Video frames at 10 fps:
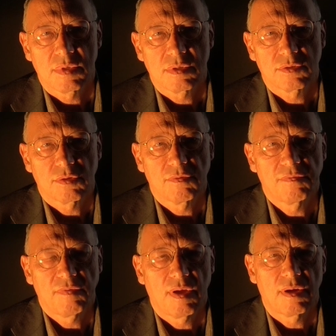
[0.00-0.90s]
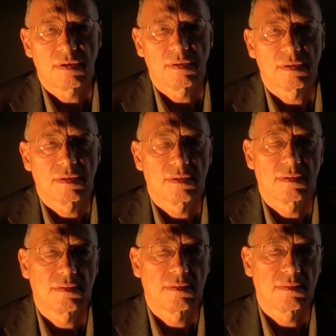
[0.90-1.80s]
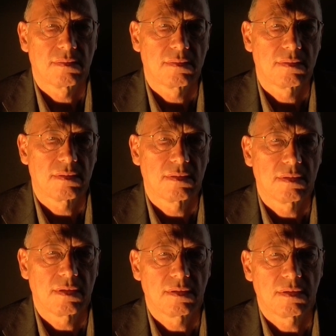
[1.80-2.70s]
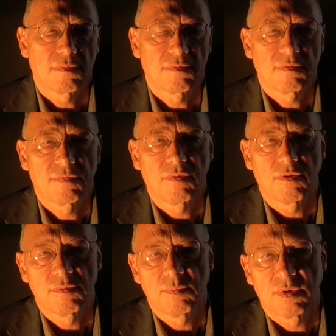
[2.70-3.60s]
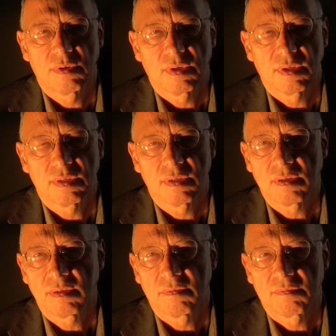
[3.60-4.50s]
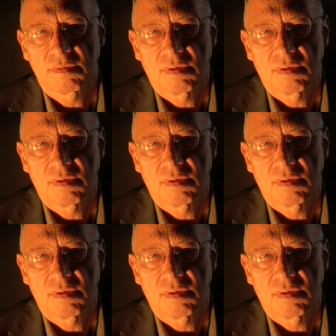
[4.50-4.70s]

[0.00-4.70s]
So far, none of the former and none of the